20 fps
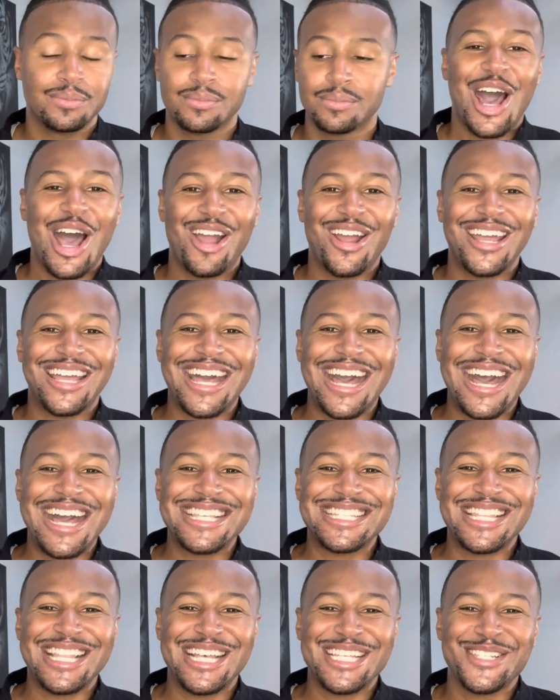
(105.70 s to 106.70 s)
All right,
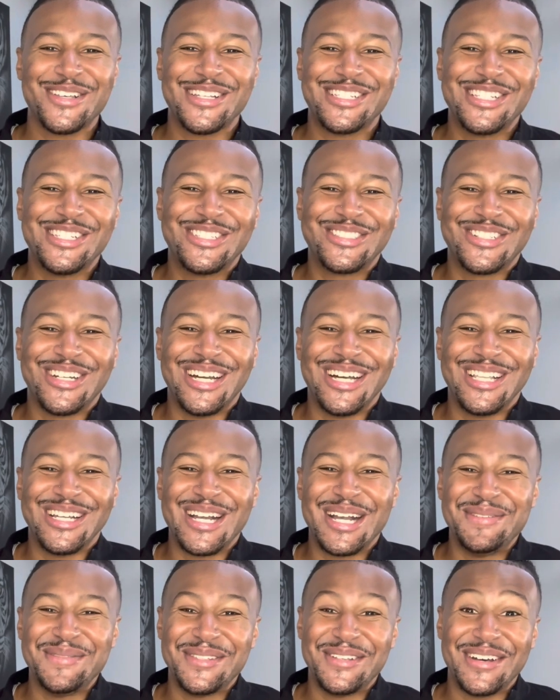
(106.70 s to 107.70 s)
guys, let's watch this trailer.
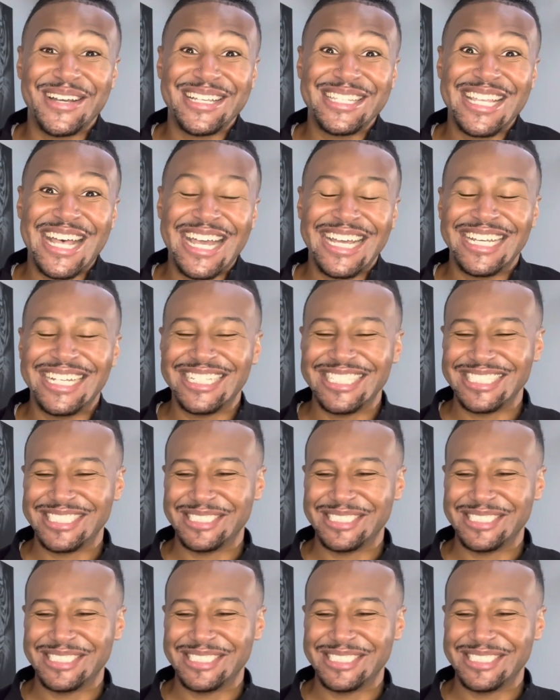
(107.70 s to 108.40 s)
I'm so excited.